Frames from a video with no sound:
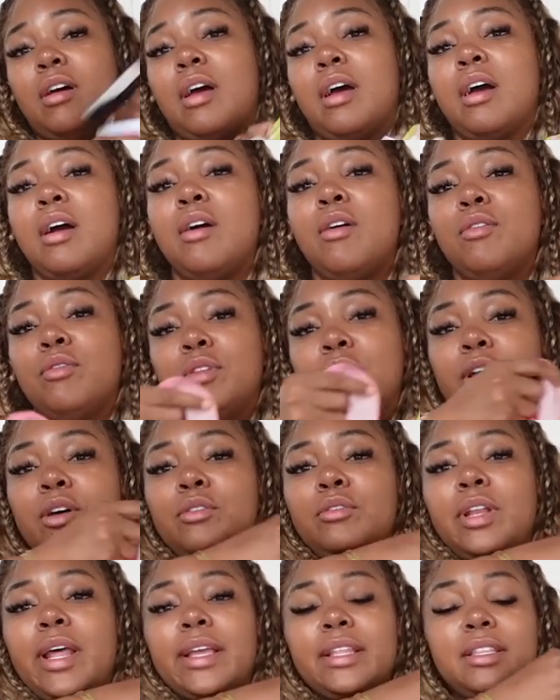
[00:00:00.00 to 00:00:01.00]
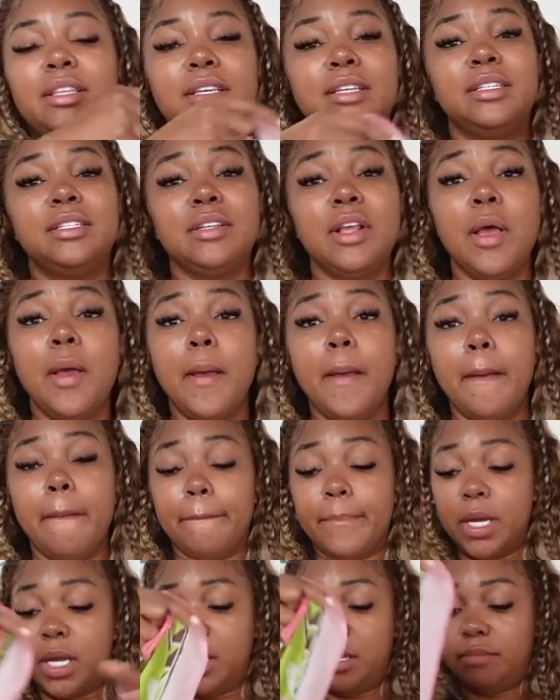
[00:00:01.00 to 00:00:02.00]
I don't know, like this.
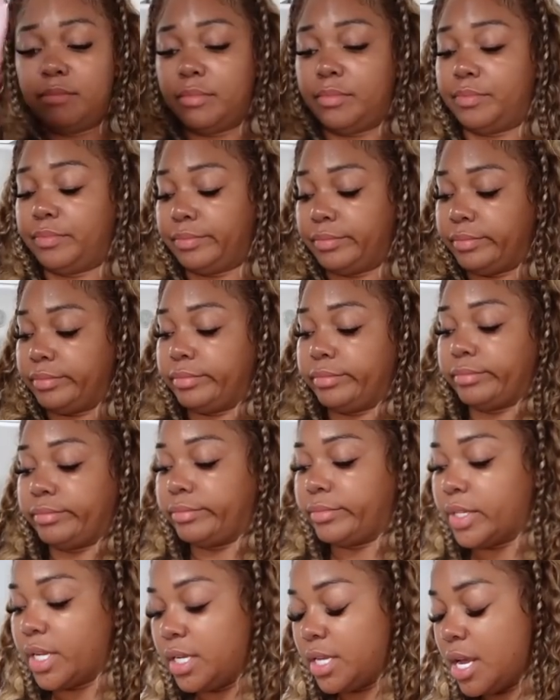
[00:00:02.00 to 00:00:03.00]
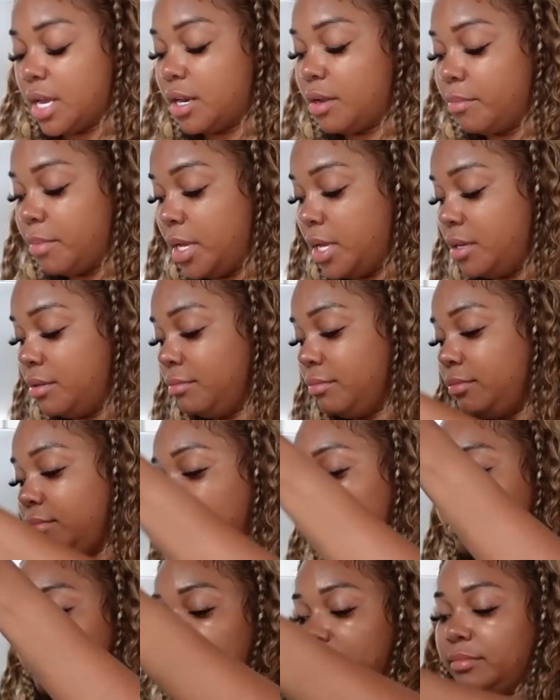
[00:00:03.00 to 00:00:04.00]
But y'all know me,
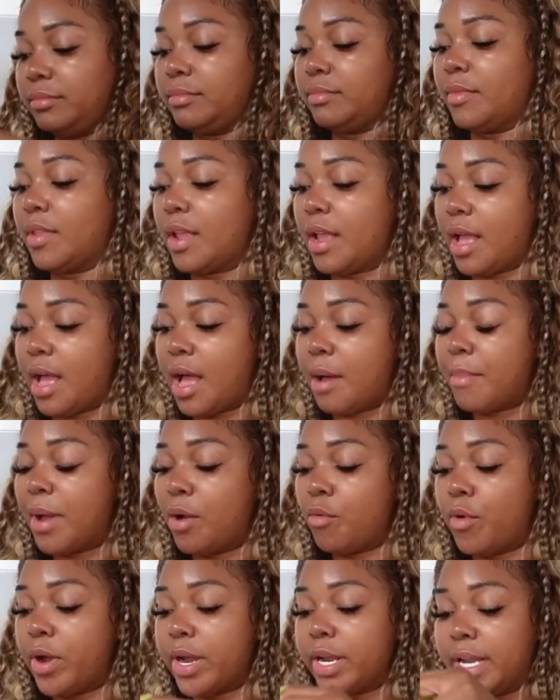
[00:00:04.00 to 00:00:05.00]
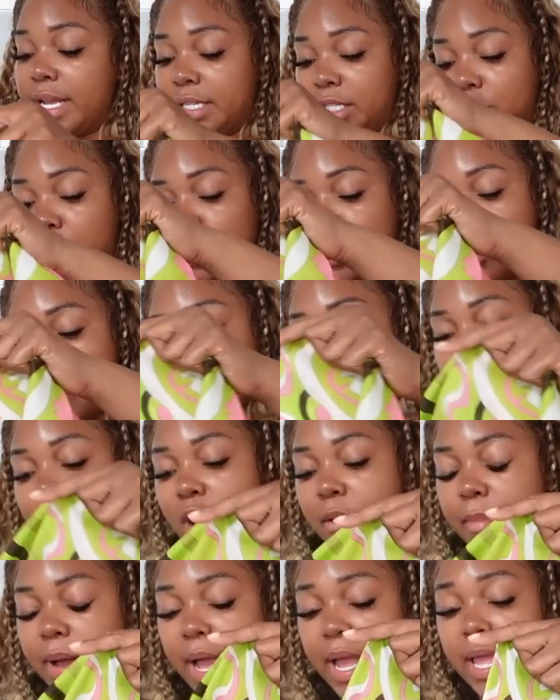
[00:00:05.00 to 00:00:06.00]
I might wear it as a scarf
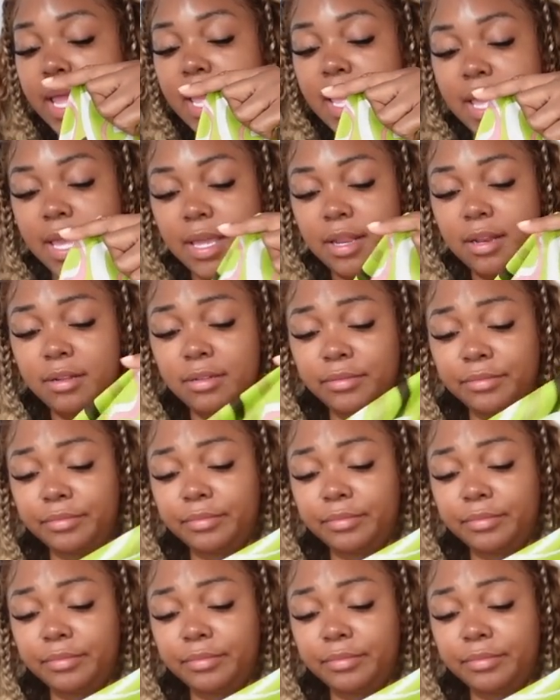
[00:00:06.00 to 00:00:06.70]
on my head.